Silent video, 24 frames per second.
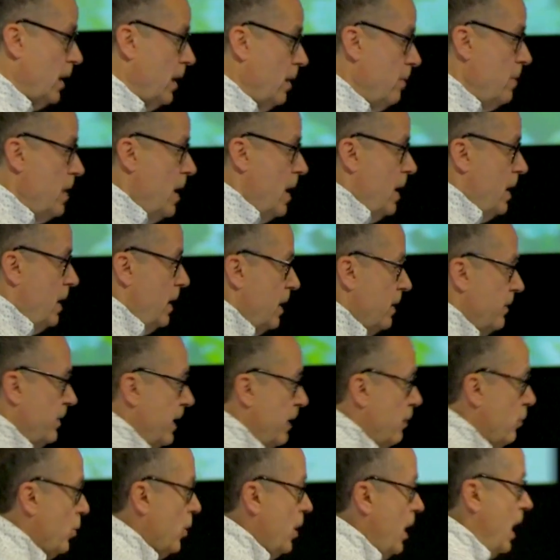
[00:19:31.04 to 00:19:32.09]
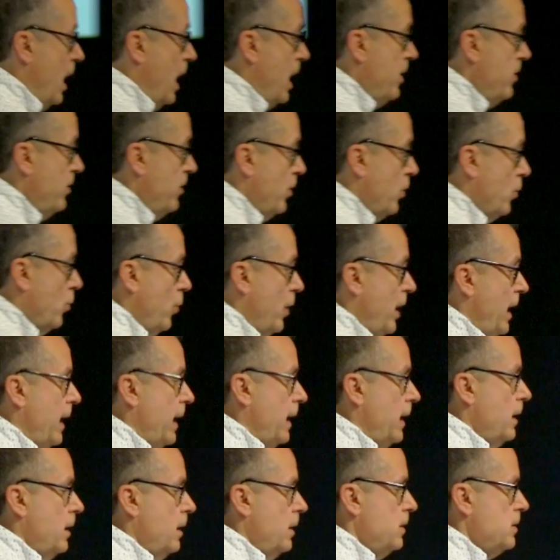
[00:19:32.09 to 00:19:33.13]
them, and they were on their
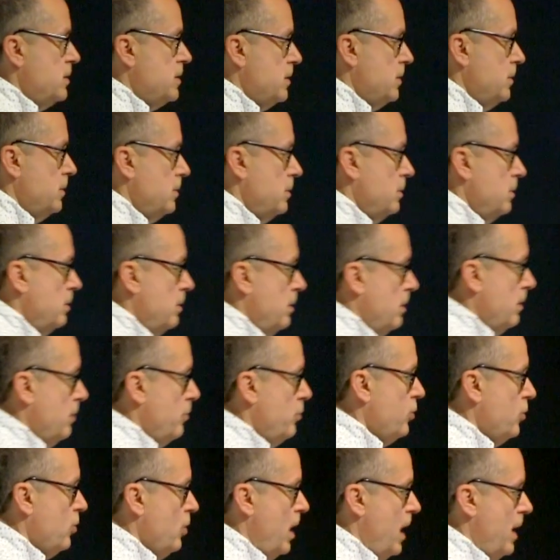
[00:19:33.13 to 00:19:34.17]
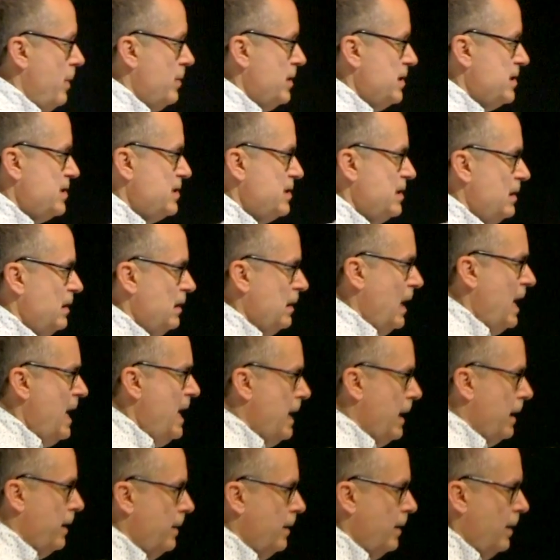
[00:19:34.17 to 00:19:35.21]
way to the promised
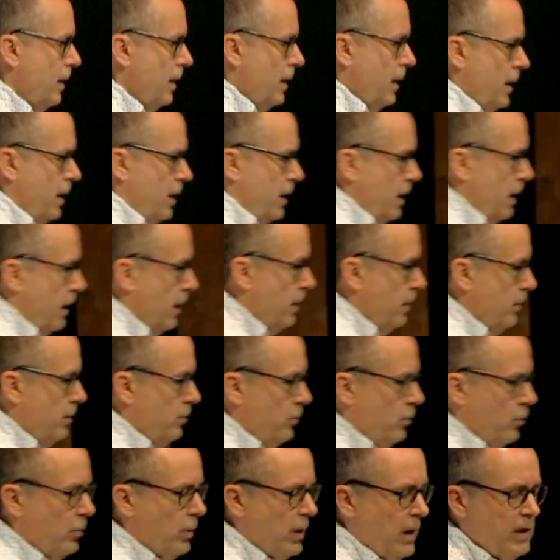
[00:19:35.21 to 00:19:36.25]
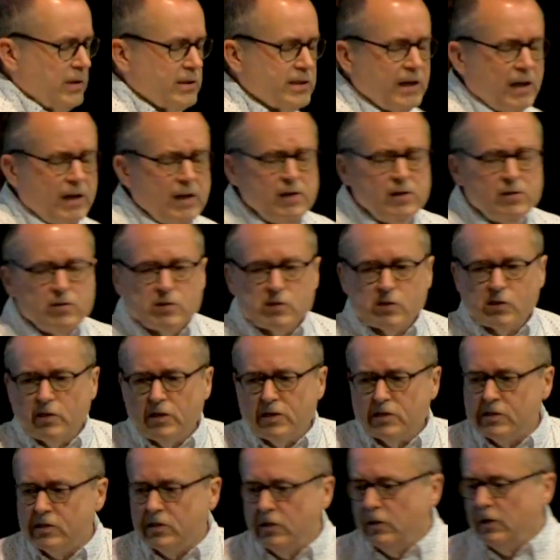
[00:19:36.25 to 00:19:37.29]
land. And what I'll tell you is
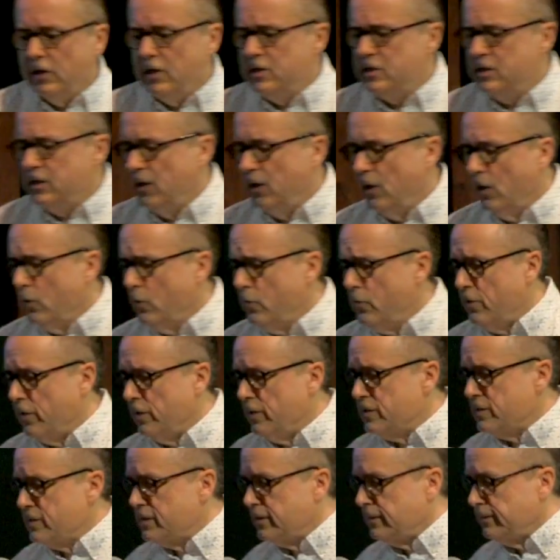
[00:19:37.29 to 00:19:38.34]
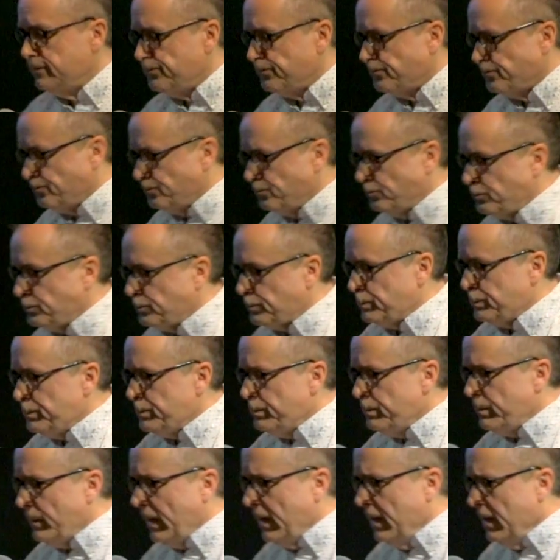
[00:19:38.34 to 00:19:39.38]
this, you need to know this,
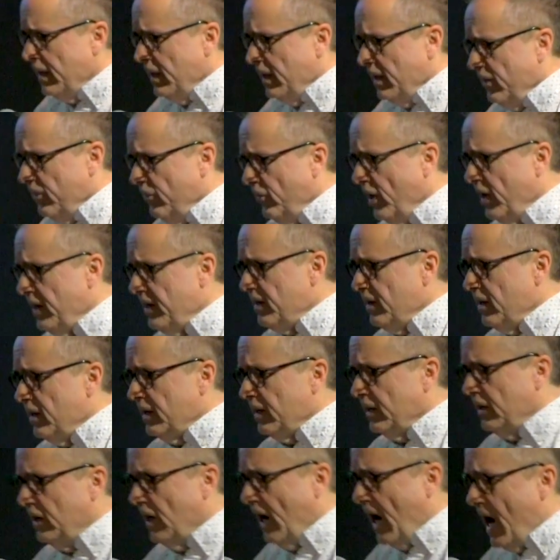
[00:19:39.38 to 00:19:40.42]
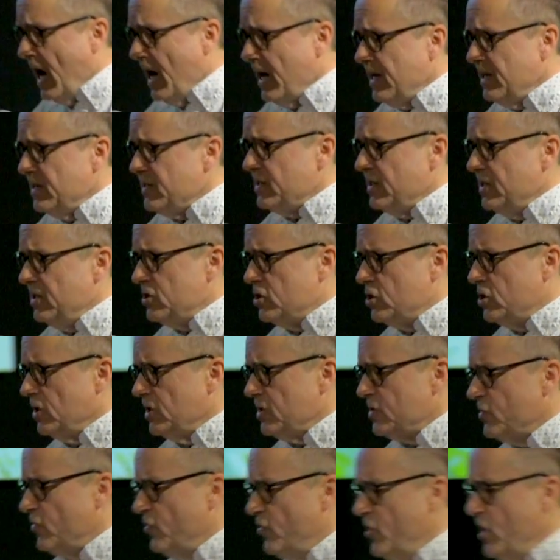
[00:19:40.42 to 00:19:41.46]
that God isn't
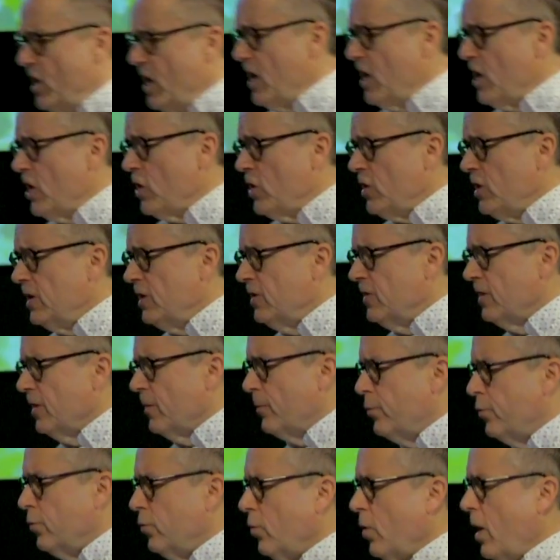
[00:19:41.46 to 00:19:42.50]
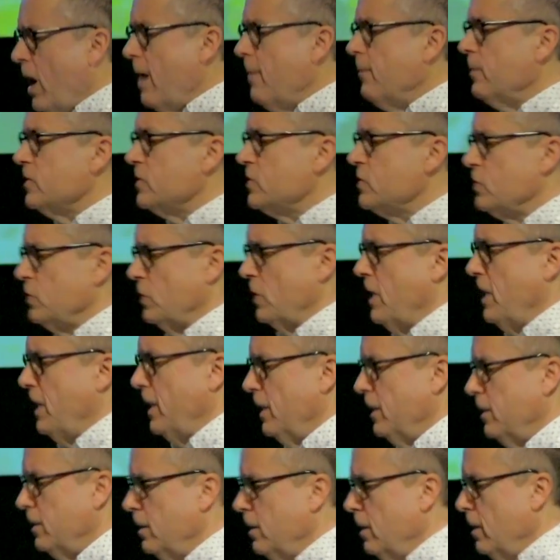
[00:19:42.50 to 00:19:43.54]
just there in the promised
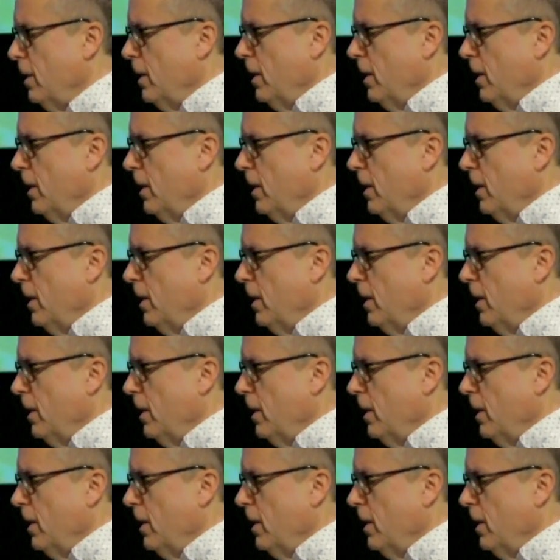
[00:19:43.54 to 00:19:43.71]
land,